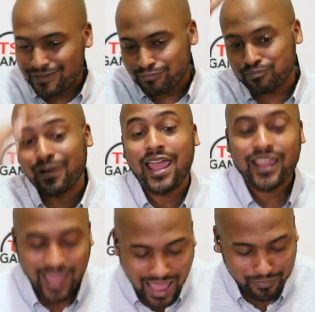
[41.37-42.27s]

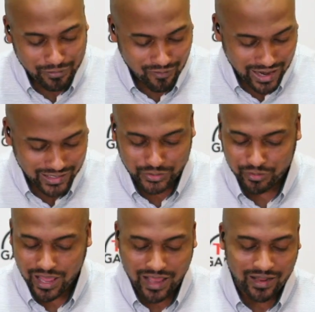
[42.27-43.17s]
blank happen, right? Let's
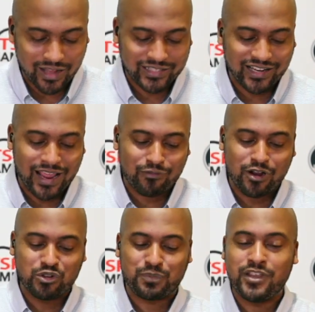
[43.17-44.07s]
do that. To connect with
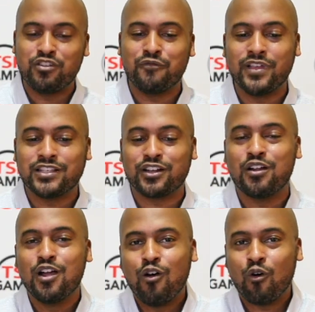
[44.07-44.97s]
Coach P, you can visit
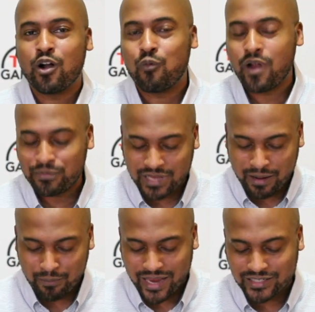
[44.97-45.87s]
her on her
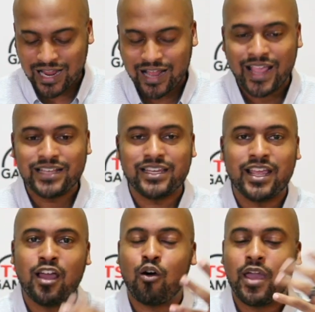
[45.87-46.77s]
website, MashCon
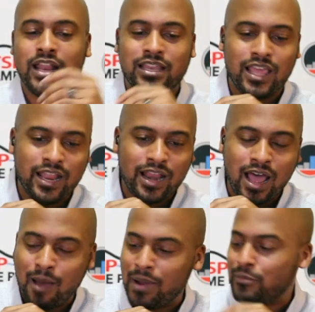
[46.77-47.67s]
ATL, and then
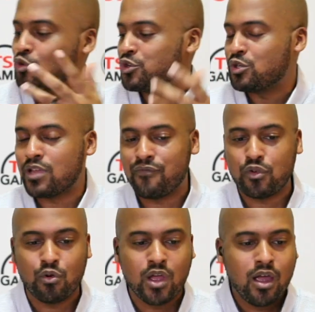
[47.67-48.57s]
I'm sure she'll give
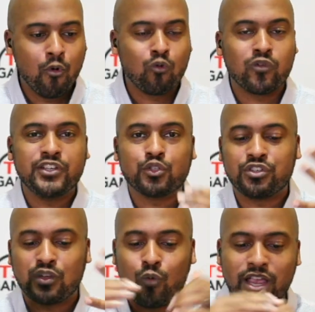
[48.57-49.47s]
you more
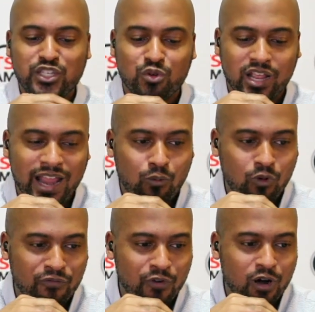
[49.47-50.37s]
resources and ways you can connect
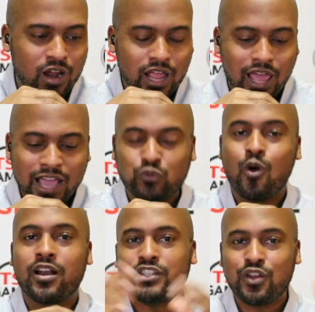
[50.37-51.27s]
with her as
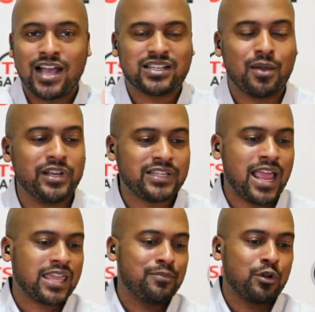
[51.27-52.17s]
well. And I see you guys coming to
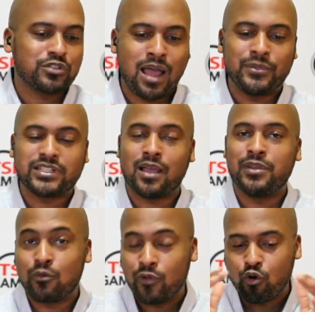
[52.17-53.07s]
chat. Keep those comments coming
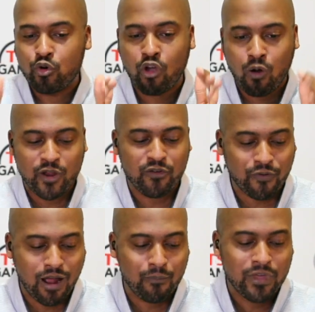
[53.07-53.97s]
in. I want to know who you are, where you're
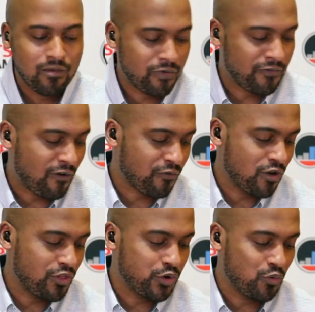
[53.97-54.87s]
from. Without
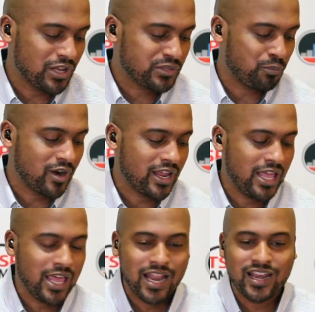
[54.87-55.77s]
further ado, let's bring in